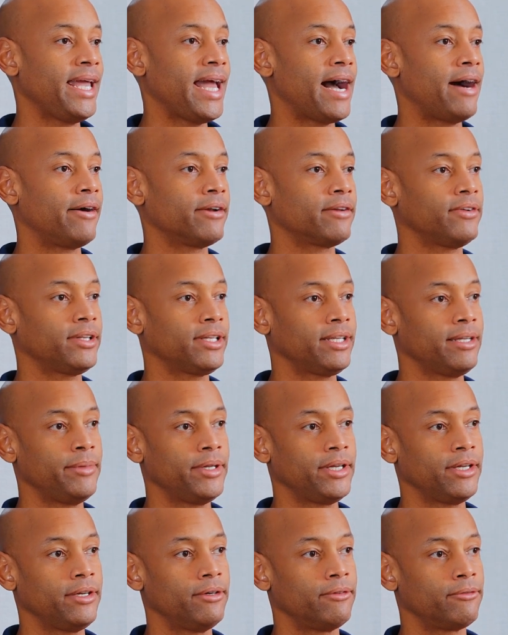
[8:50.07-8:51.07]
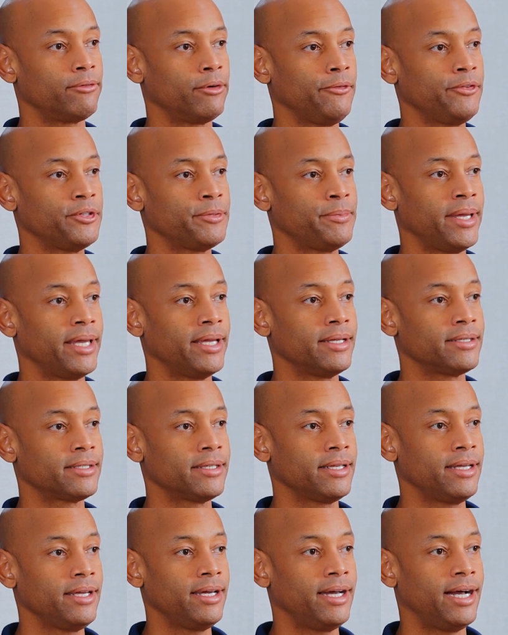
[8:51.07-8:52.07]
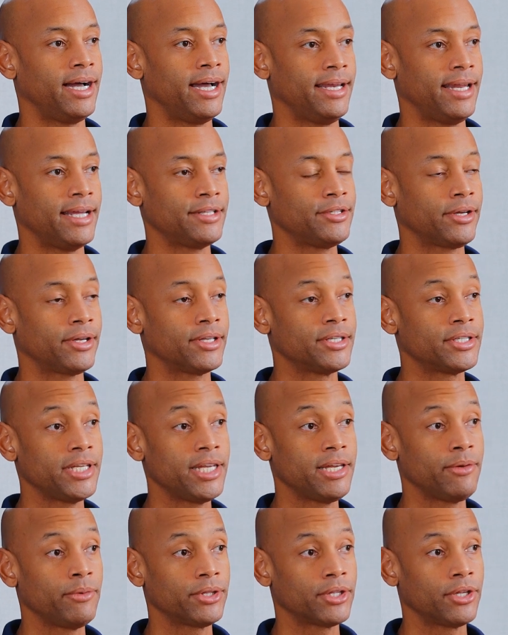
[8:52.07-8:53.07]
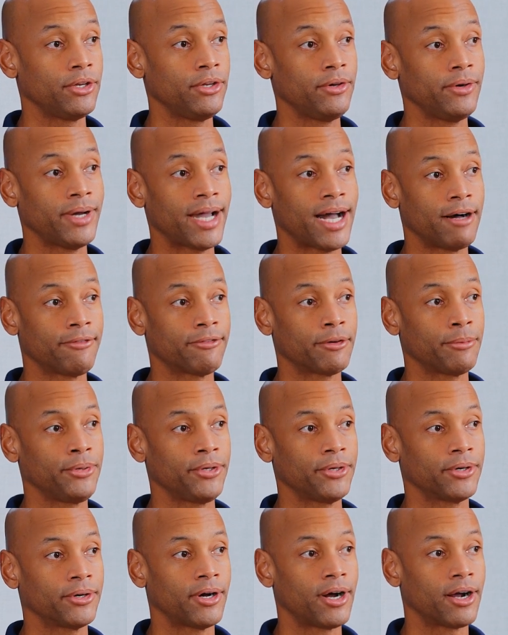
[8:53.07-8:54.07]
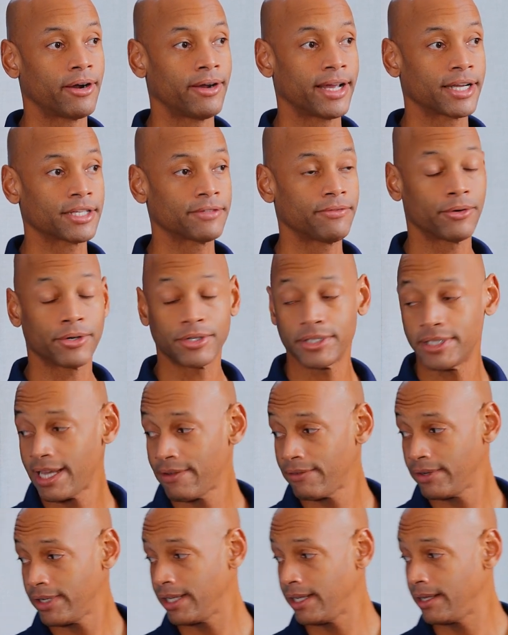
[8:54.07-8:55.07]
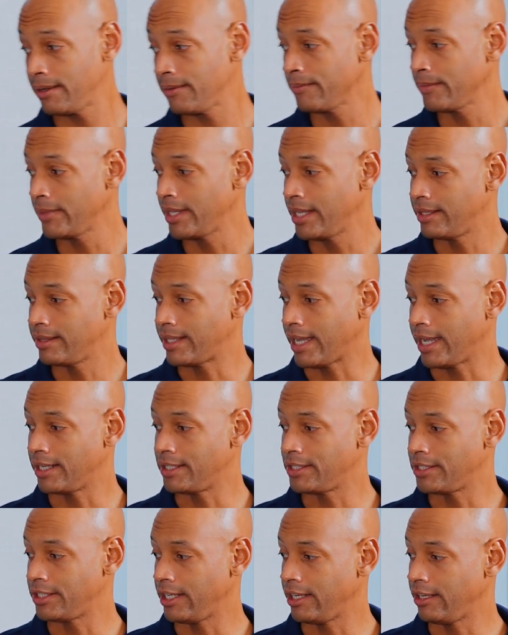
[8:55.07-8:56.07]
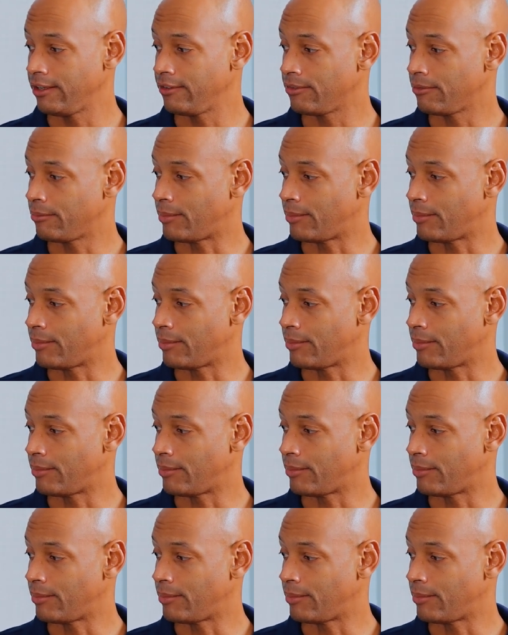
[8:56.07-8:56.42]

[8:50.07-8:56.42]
out of a limited roof space. Uh, and as you can see, with the new Alpha Pure R X four seventy, they achieve